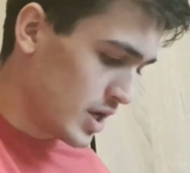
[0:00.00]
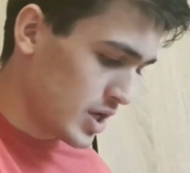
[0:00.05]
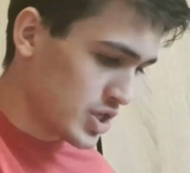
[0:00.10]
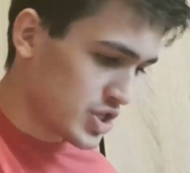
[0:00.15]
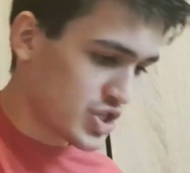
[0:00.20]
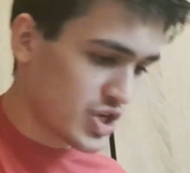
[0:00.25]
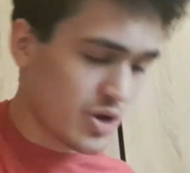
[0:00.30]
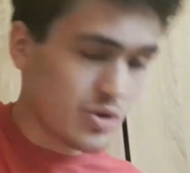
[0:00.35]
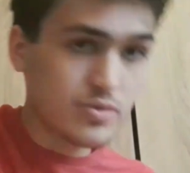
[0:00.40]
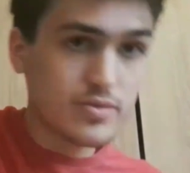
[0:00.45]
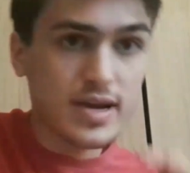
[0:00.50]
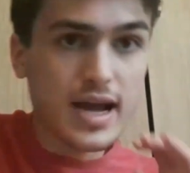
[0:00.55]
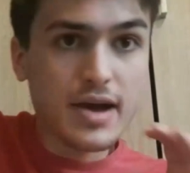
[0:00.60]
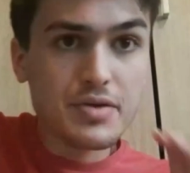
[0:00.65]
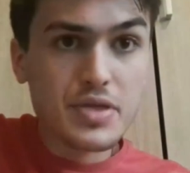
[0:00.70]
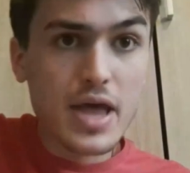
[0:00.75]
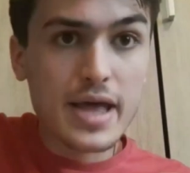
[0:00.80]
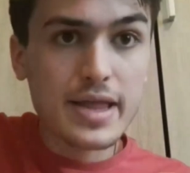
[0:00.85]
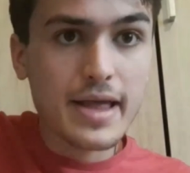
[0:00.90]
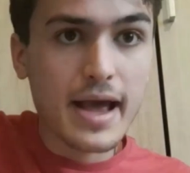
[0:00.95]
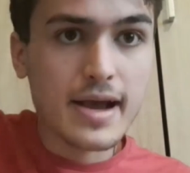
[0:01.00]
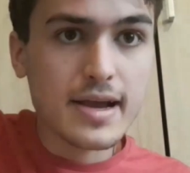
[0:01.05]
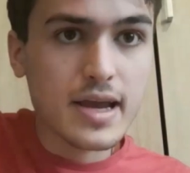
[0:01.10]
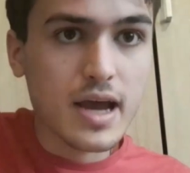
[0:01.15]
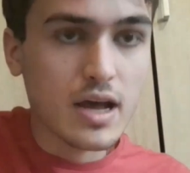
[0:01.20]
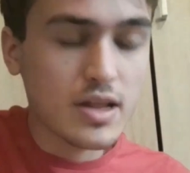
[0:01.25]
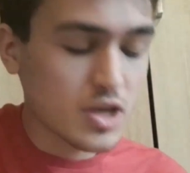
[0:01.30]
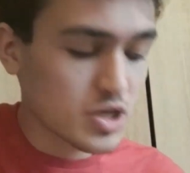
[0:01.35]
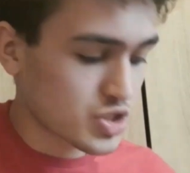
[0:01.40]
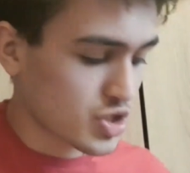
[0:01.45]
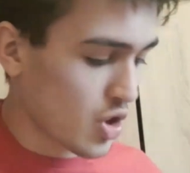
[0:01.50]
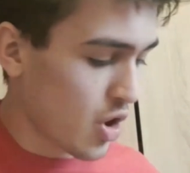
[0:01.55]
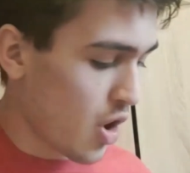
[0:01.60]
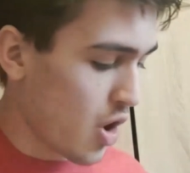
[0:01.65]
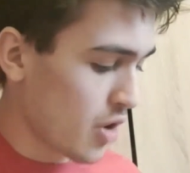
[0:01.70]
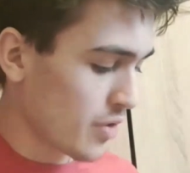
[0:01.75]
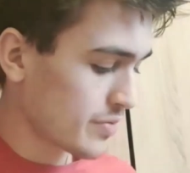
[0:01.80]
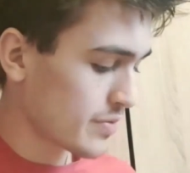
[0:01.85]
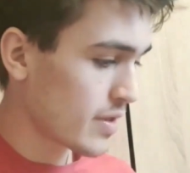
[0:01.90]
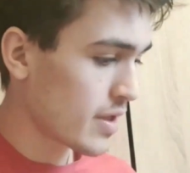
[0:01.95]
so now that colour's
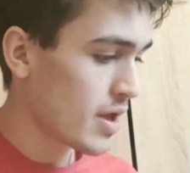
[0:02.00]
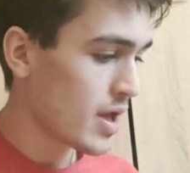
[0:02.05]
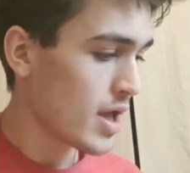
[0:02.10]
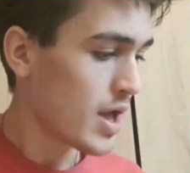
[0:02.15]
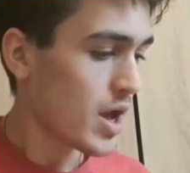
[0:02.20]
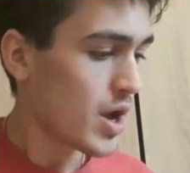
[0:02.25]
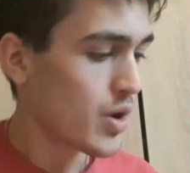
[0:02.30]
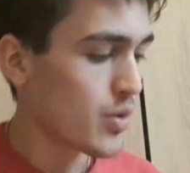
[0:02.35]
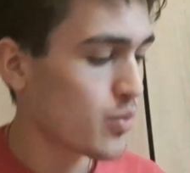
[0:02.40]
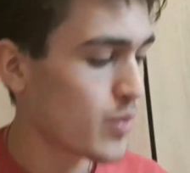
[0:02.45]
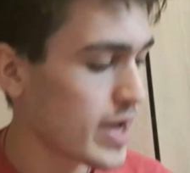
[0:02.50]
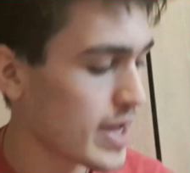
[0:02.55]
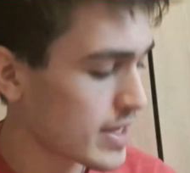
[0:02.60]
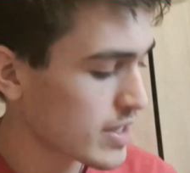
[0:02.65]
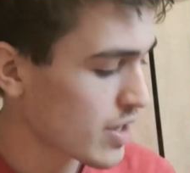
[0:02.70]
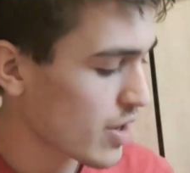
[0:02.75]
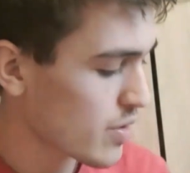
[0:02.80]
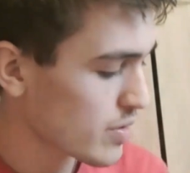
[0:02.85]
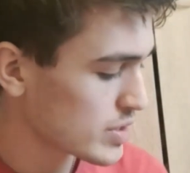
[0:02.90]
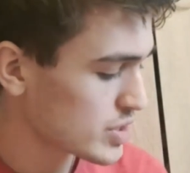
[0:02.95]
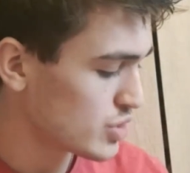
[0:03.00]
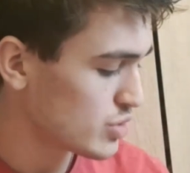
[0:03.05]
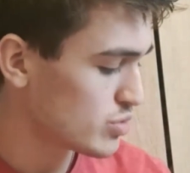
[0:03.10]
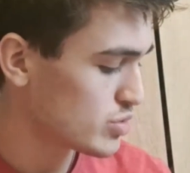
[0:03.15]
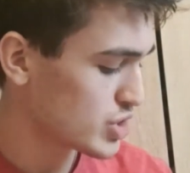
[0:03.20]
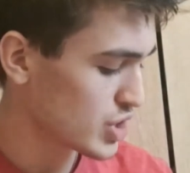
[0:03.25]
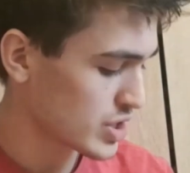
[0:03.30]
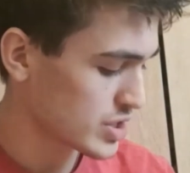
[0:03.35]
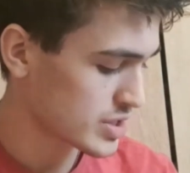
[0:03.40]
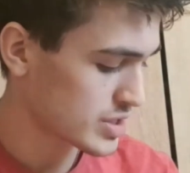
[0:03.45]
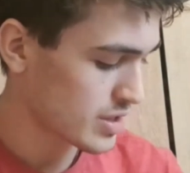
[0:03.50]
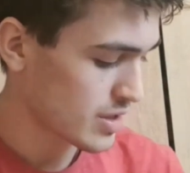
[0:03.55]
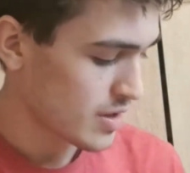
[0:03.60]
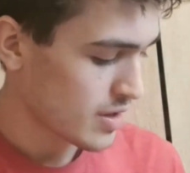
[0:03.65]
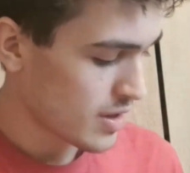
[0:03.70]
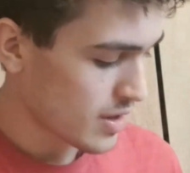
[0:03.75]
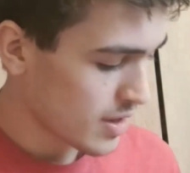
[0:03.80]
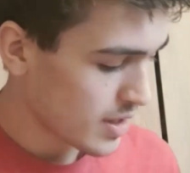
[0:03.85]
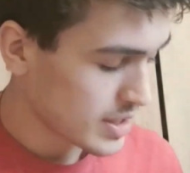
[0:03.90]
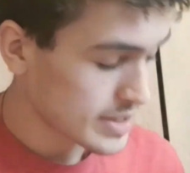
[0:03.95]
on, we're going to just
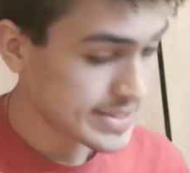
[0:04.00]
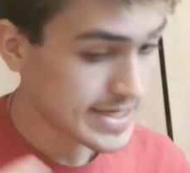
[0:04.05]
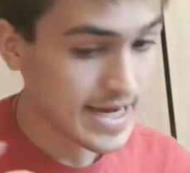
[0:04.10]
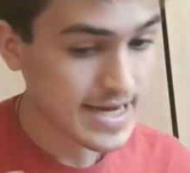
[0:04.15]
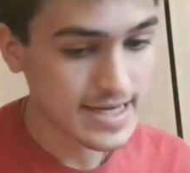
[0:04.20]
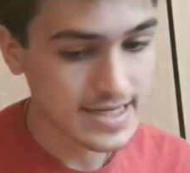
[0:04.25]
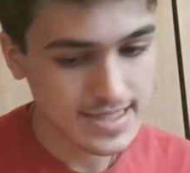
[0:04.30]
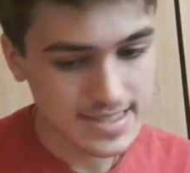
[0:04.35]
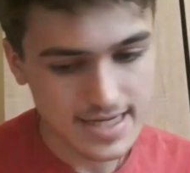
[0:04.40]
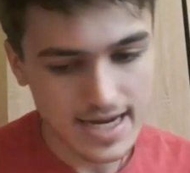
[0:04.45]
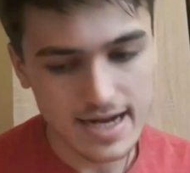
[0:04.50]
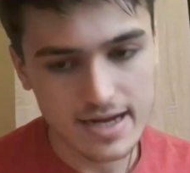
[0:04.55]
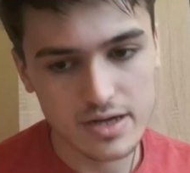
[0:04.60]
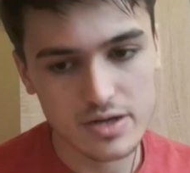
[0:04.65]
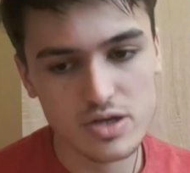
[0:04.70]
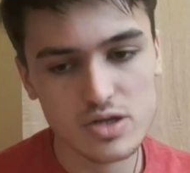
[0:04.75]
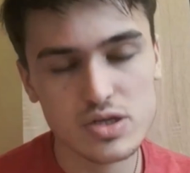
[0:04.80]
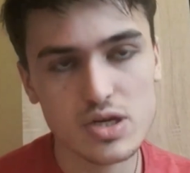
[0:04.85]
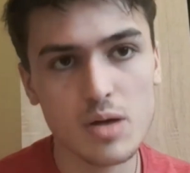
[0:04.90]
take a second.